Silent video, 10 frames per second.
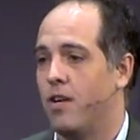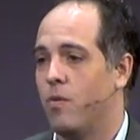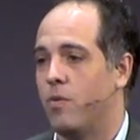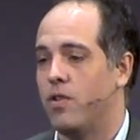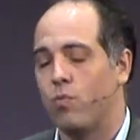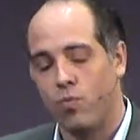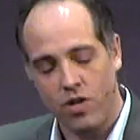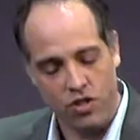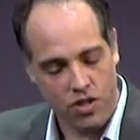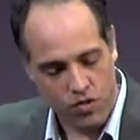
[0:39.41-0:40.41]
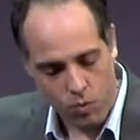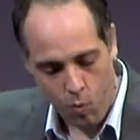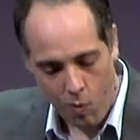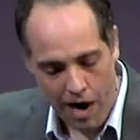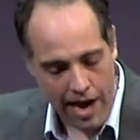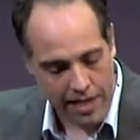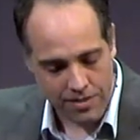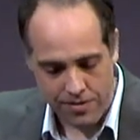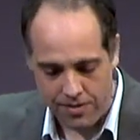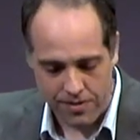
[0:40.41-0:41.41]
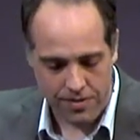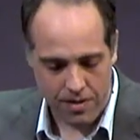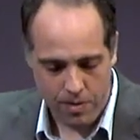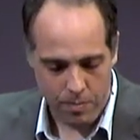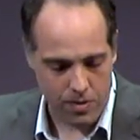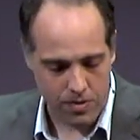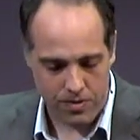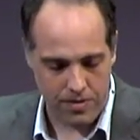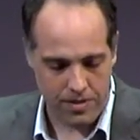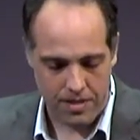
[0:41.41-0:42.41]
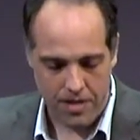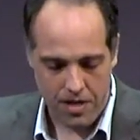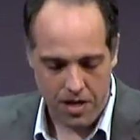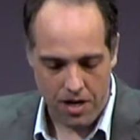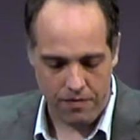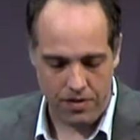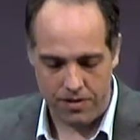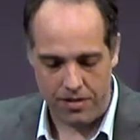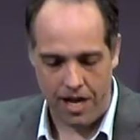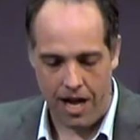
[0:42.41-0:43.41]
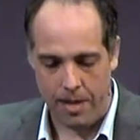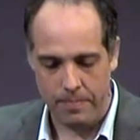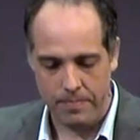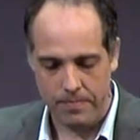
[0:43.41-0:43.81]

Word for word: when the richest, wisest person of his time